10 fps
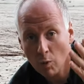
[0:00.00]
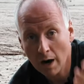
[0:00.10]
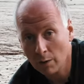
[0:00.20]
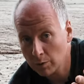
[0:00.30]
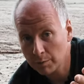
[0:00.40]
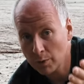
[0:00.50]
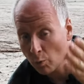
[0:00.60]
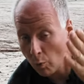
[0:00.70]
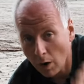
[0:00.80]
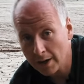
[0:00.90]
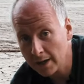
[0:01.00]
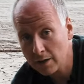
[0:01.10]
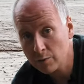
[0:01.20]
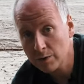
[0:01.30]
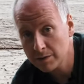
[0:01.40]
I will be walking
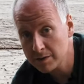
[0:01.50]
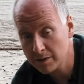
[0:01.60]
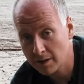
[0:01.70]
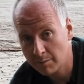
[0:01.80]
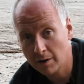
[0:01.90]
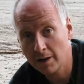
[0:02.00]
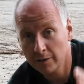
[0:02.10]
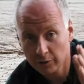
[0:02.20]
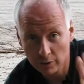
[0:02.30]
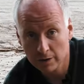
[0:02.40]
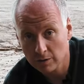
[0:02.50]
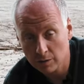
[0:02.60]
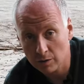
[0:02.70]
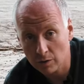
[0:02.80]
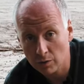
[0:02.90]
with this camera and talking
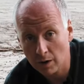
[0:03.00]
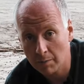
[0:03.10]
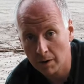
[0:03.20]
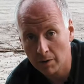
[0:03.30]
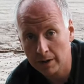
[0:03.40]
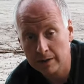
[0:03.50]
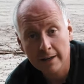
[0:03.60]
to you about it.